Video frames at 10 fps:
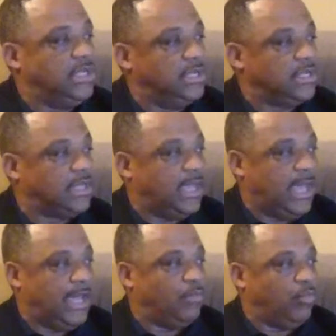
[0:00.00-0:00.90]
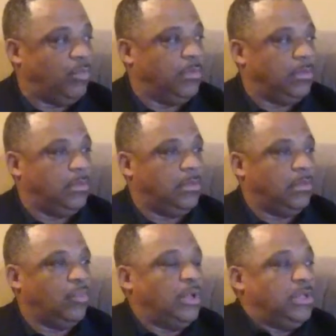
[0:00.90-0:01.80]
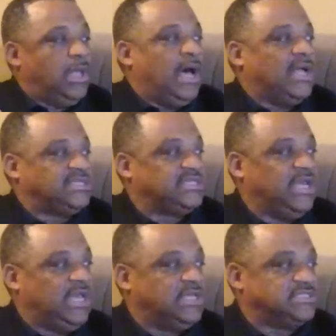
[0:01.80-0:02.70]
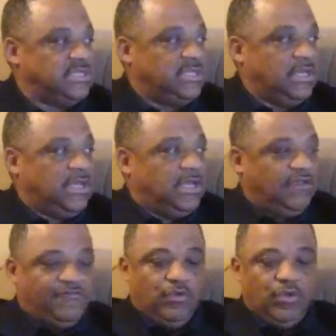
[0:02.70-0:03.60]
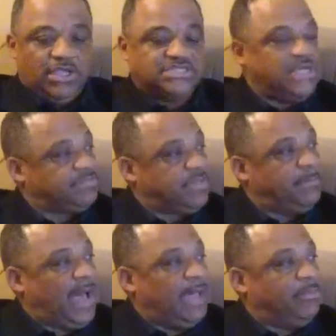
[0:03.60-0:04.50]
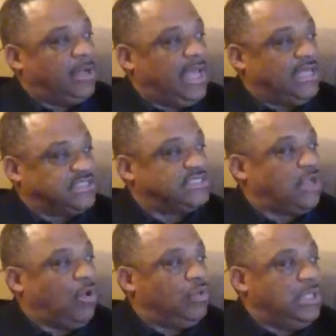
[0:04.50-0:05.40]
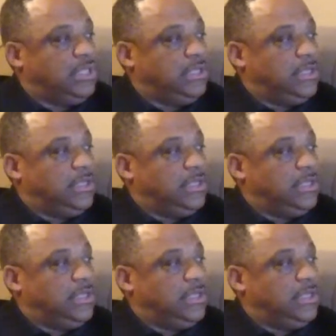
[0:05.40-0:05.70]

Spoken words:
look at what God says, if you accept the Bible as its holy